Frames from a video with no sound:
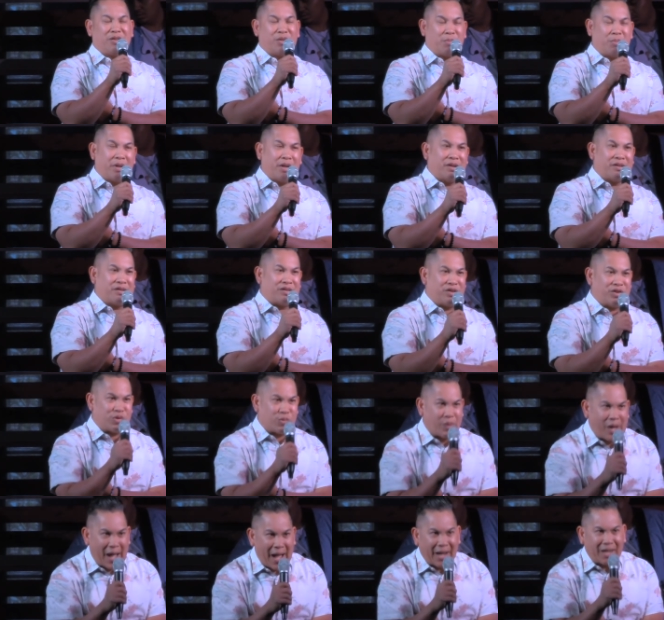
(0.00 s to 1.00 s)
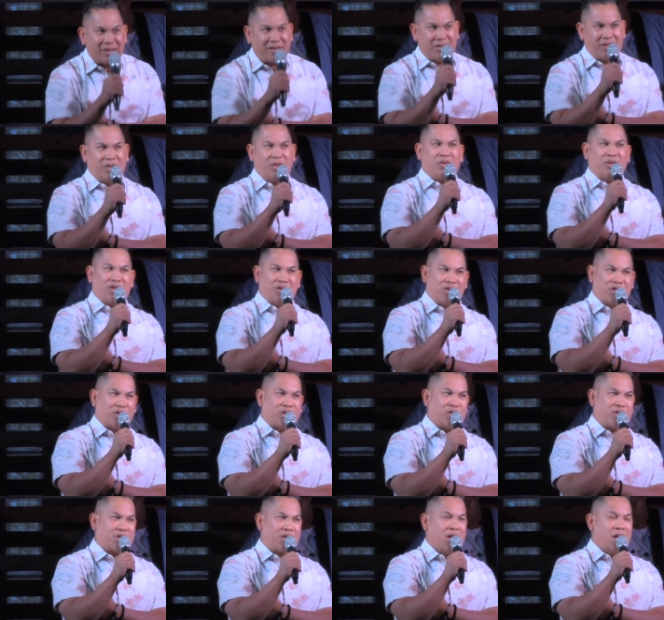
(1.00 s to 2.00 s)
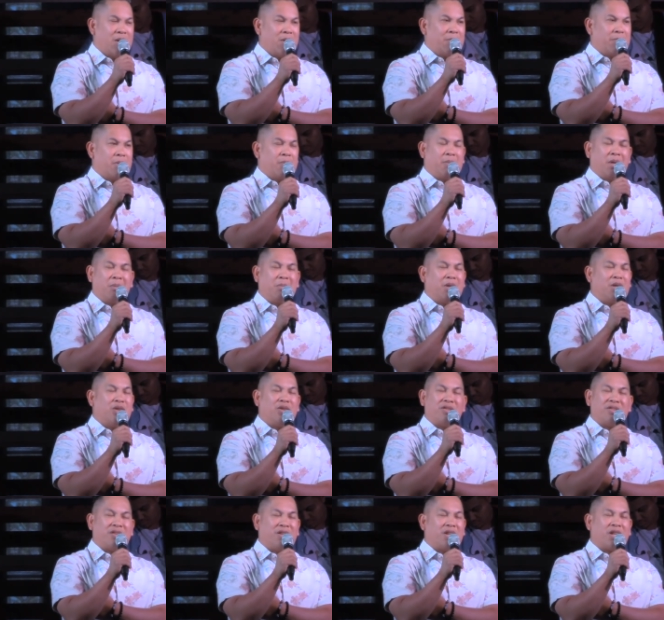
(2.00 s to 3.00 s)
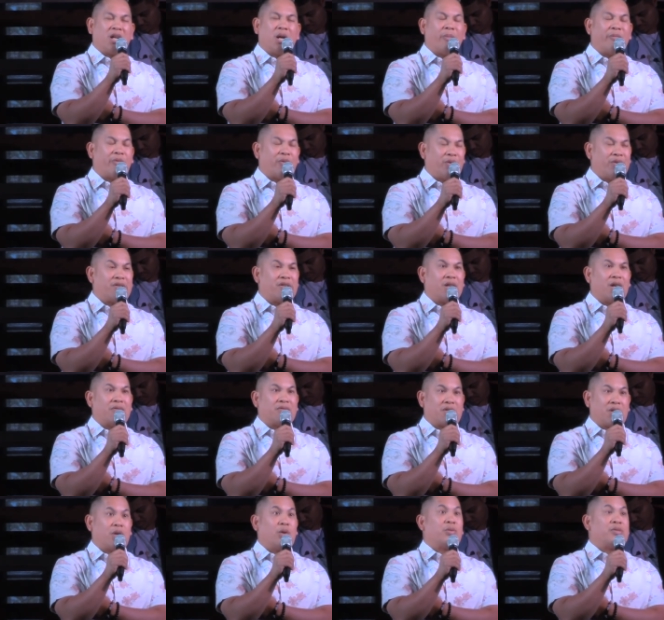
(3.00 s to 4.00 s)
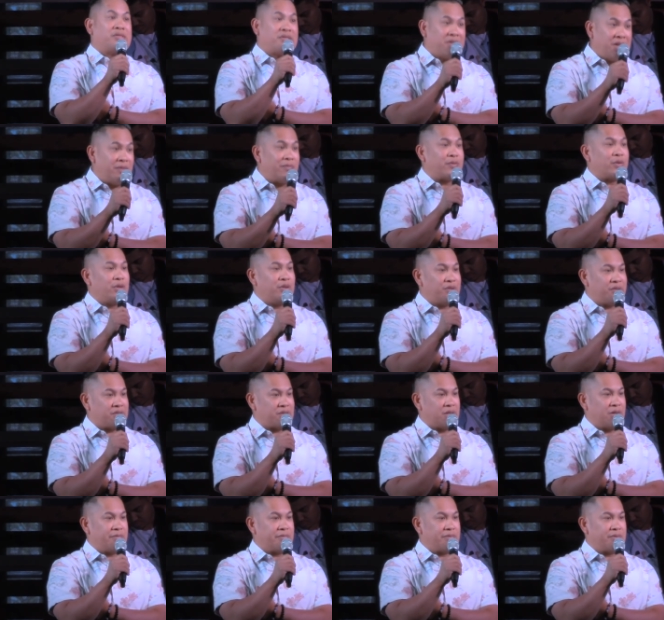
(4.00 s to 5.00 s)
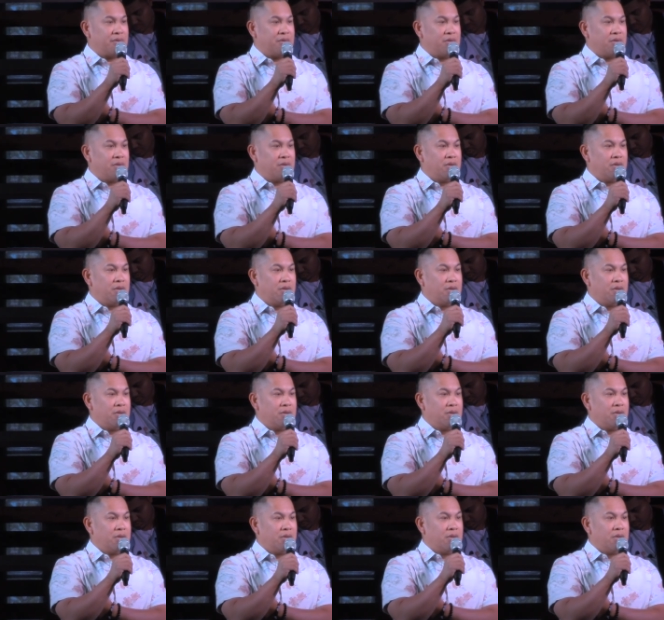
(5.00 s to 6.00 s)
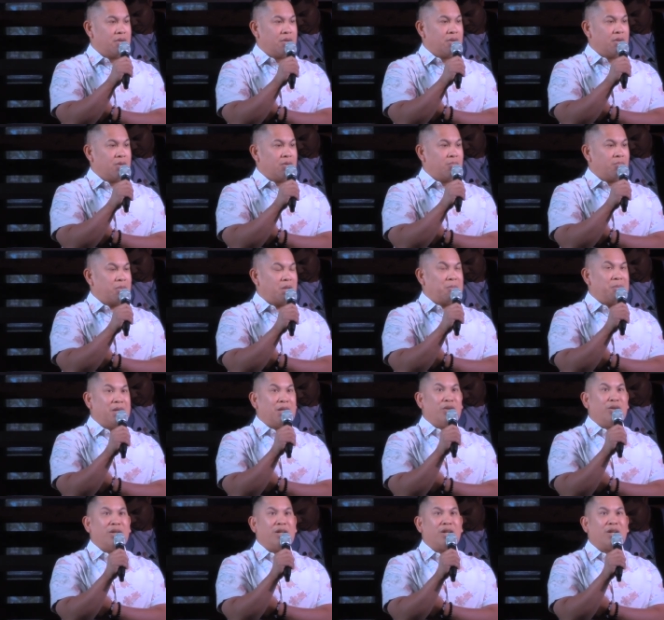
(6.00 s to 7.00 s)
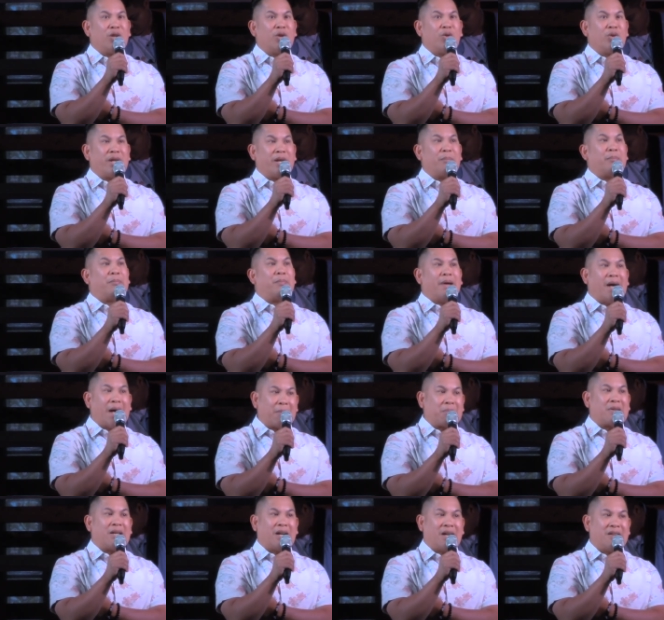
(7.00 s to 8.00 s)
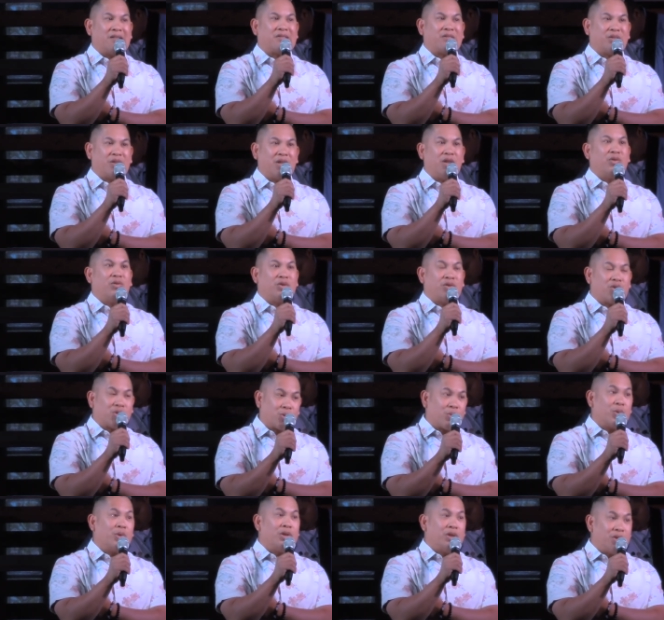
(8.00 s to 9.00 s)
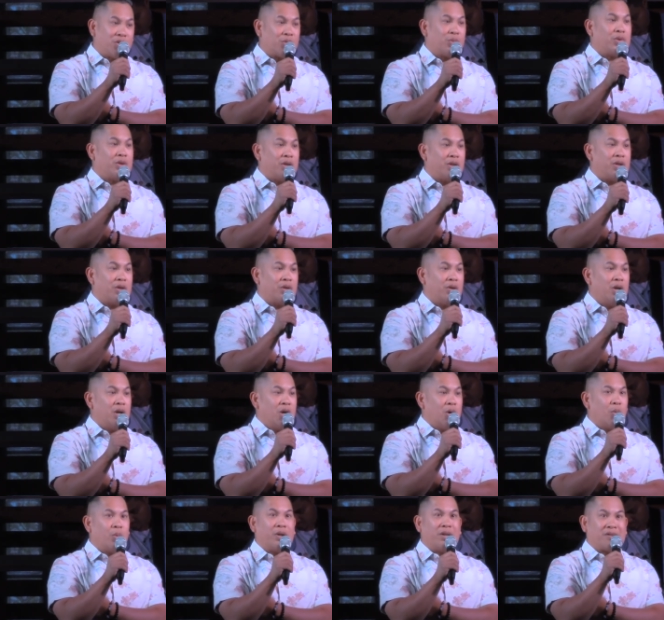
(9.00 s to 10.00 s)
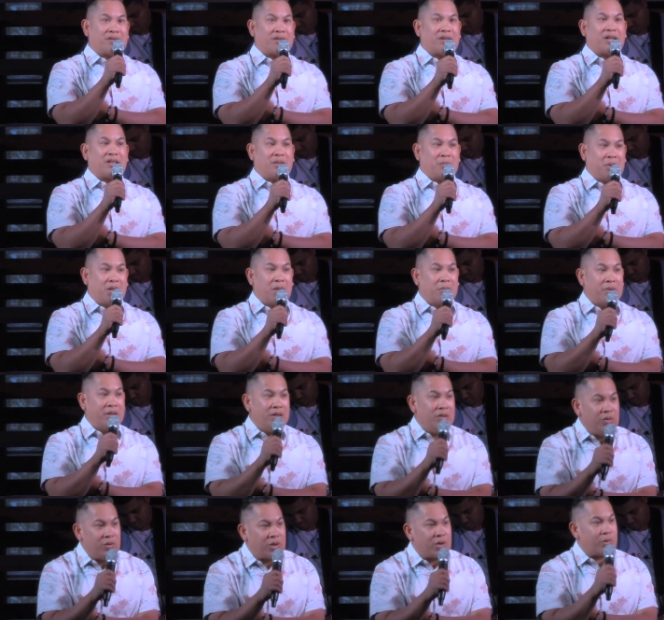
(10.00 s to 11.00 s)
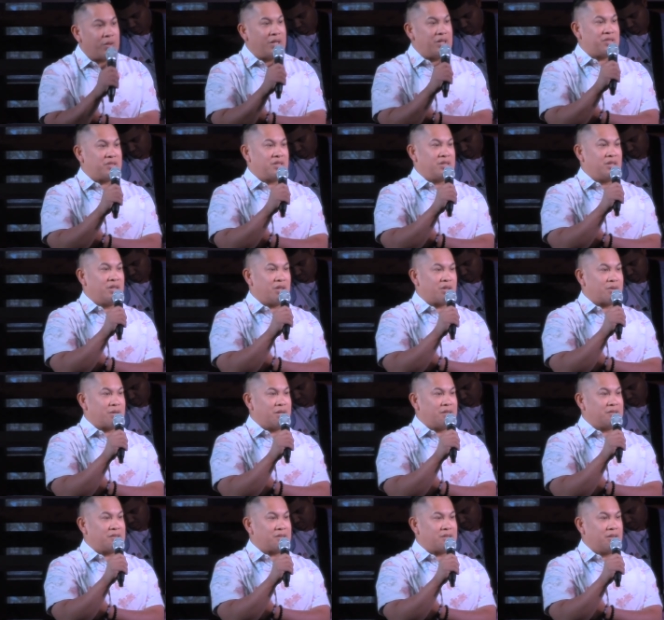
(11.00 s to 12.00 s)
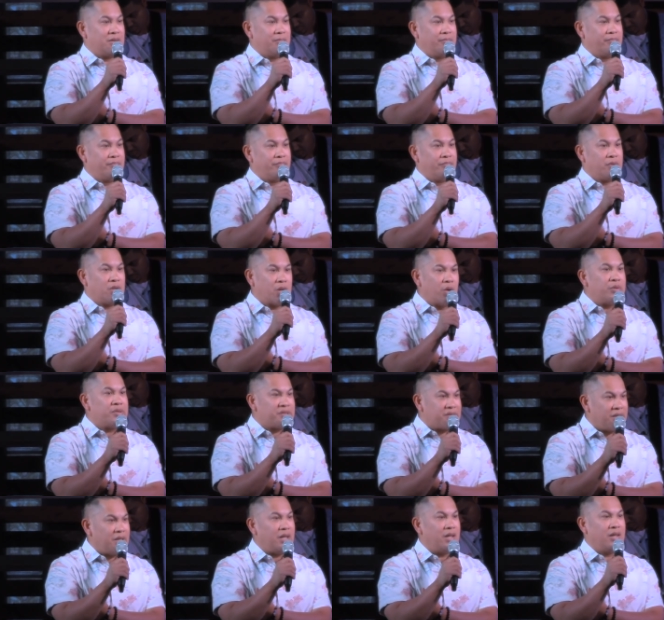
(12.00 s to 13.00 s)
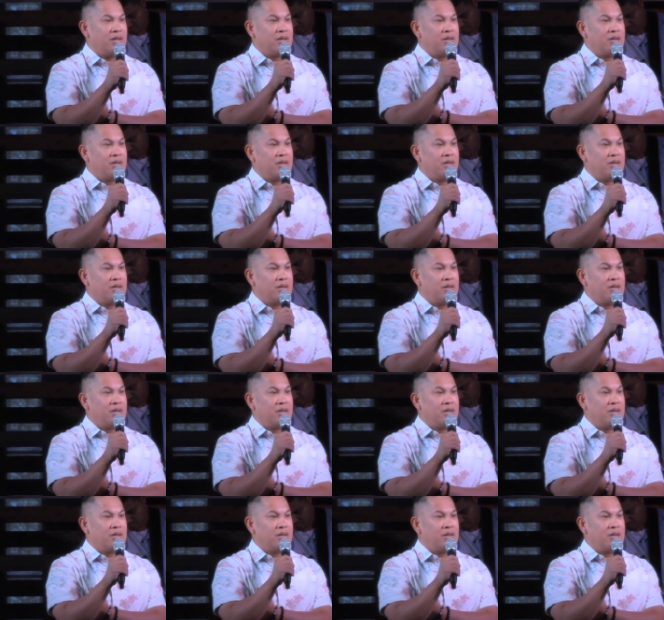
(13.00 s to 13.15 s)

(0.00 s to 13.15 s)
your parents dragged you to church, but maybe you just need to come for yourself to go see for yourself. Maybe you need to go get baptized so that you could truly, truly know what it's like to become a new creation in Christ. Go see.